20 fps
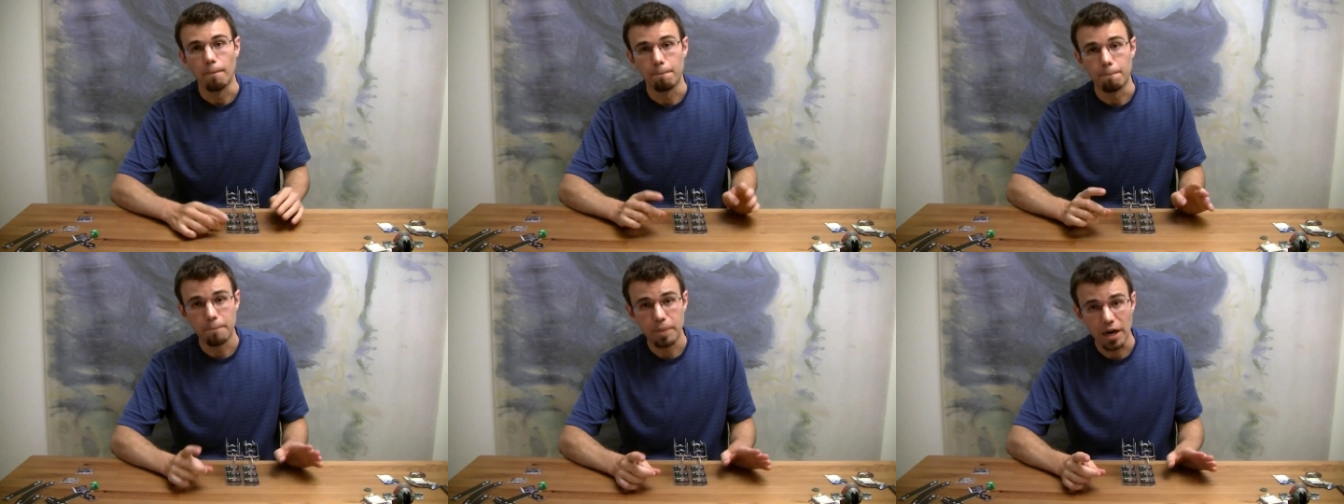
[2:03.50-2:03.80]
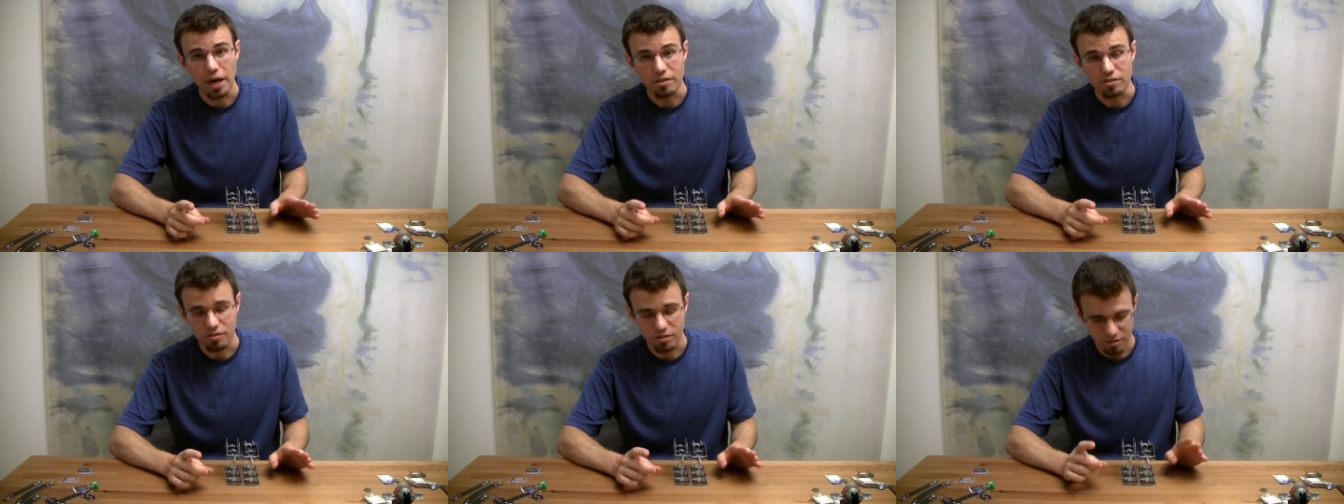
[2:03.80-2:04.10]

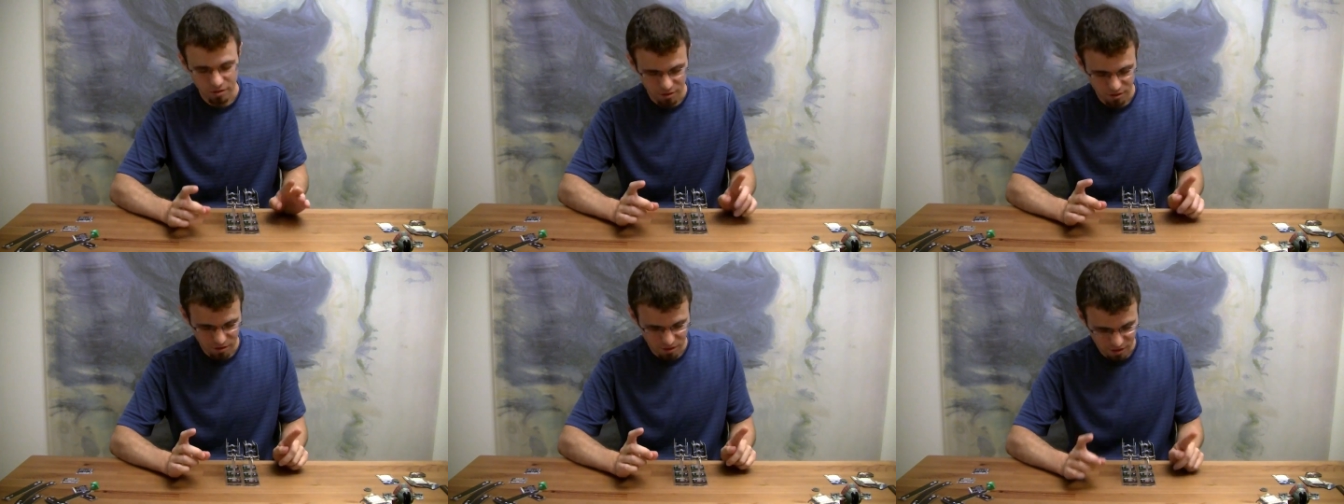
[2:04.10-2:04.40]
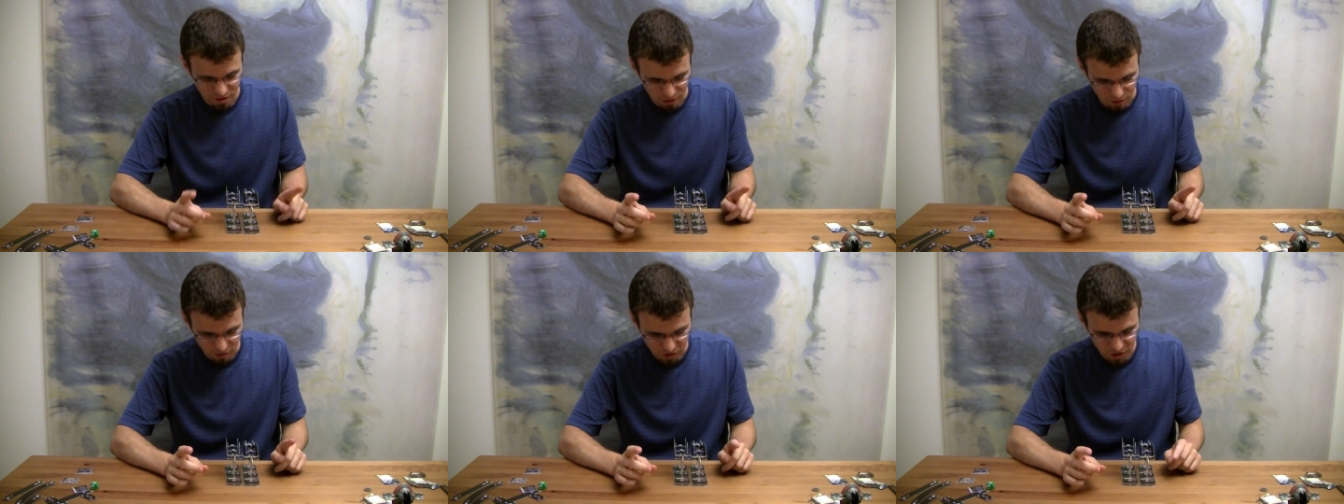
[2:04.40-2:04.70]
But
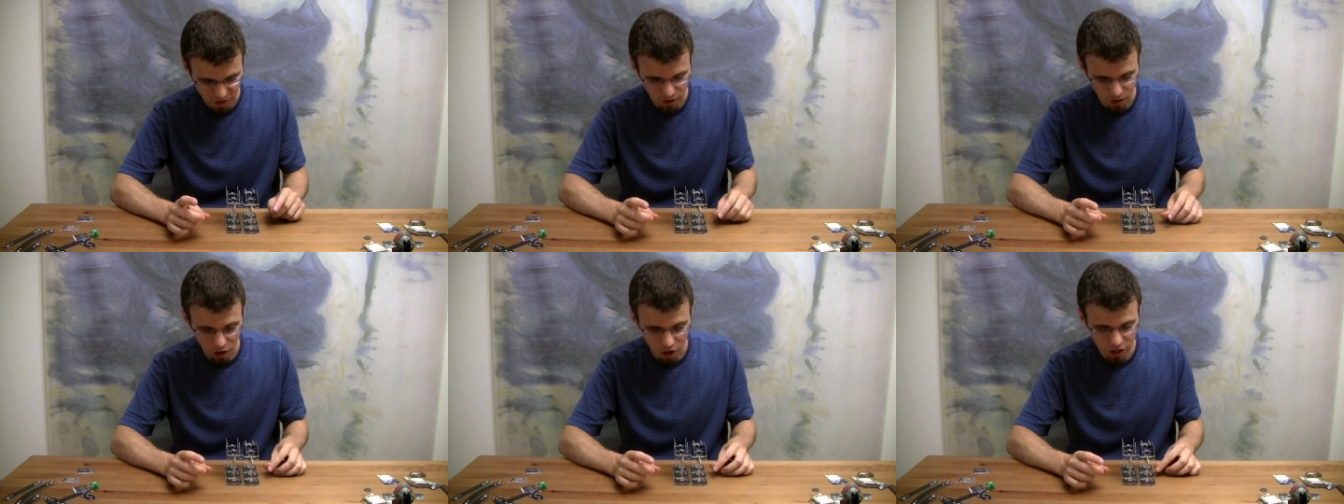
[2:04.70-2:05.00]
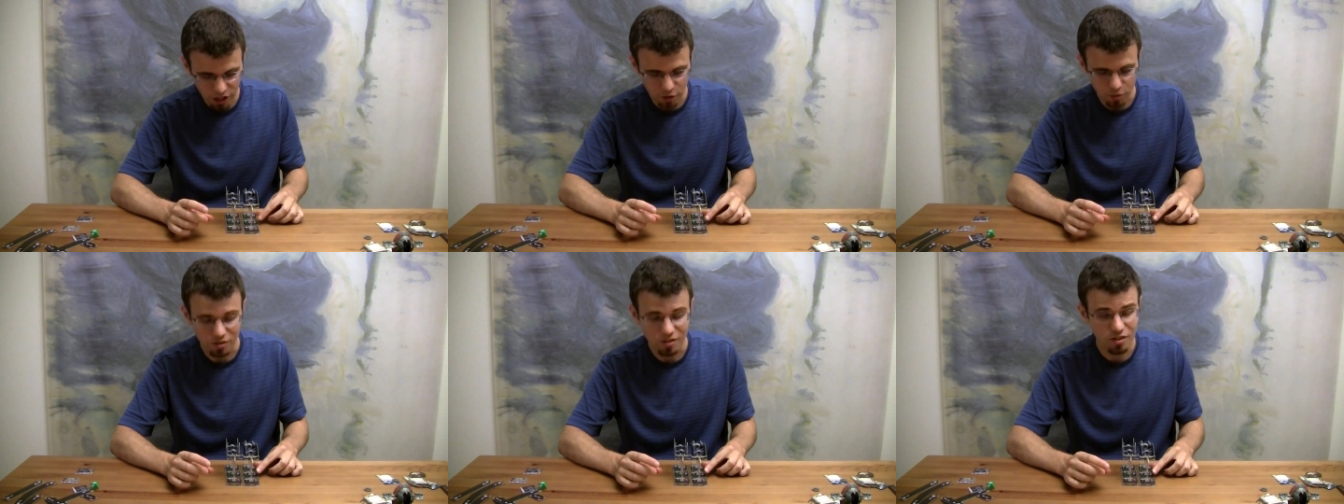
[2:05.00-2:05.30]
I'd still
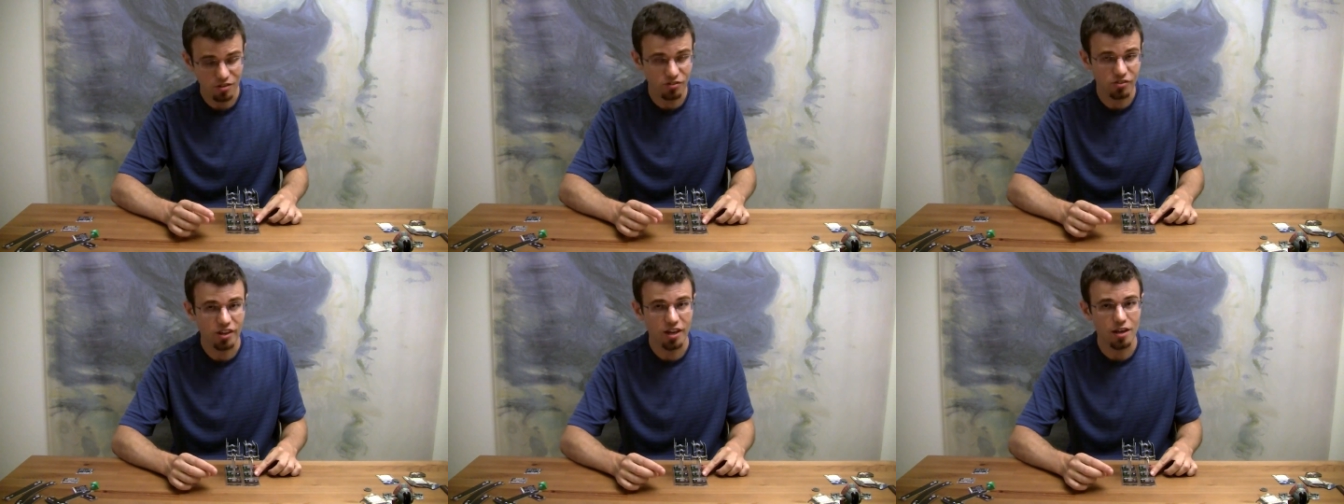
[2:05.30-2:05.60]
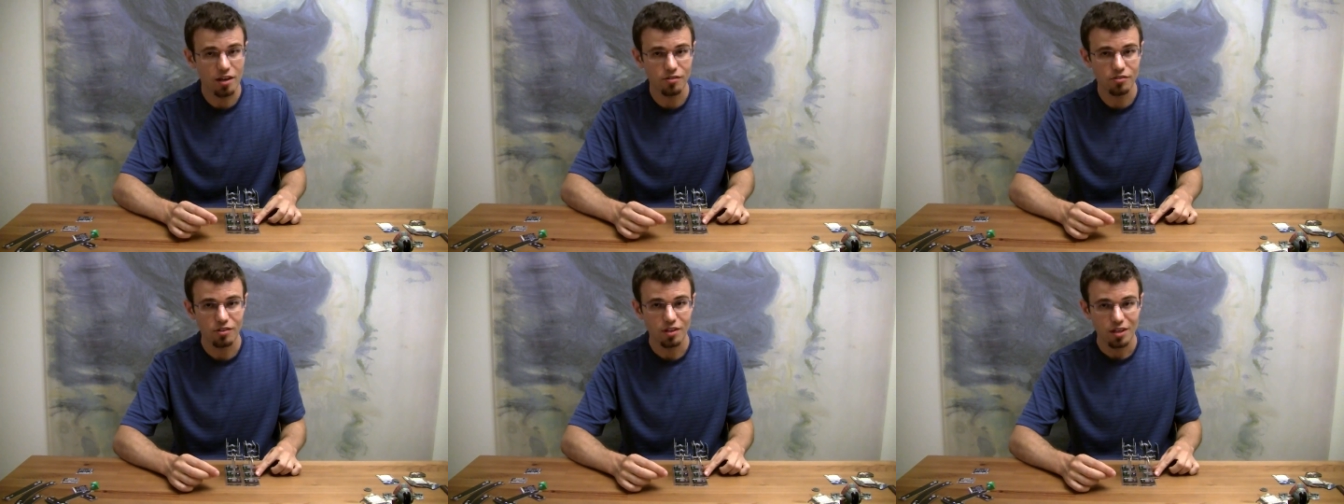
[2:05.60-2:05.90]
argue in this
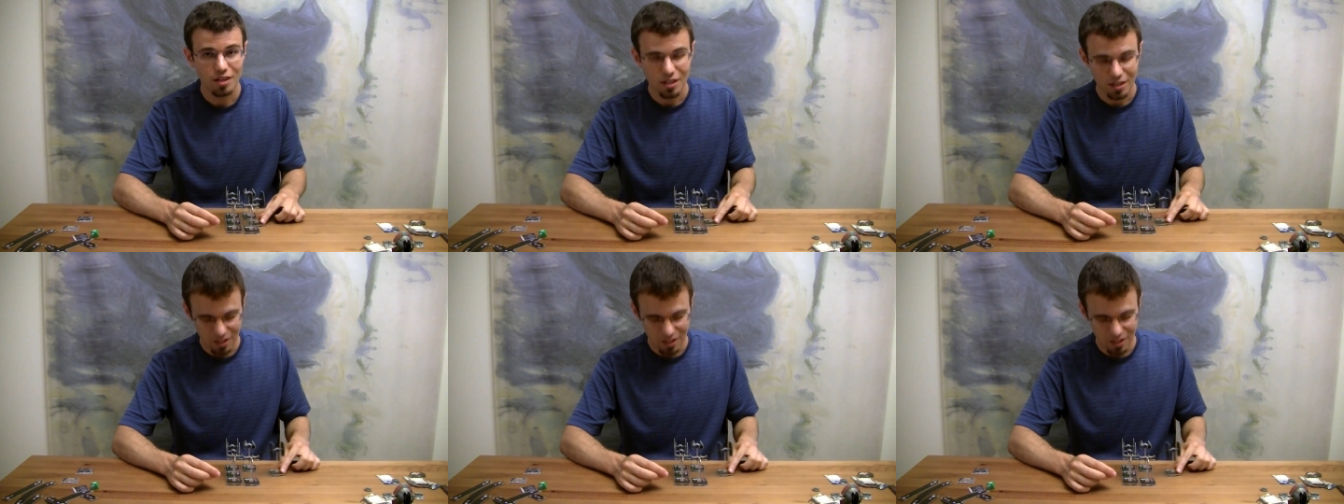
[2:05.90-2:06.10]
case,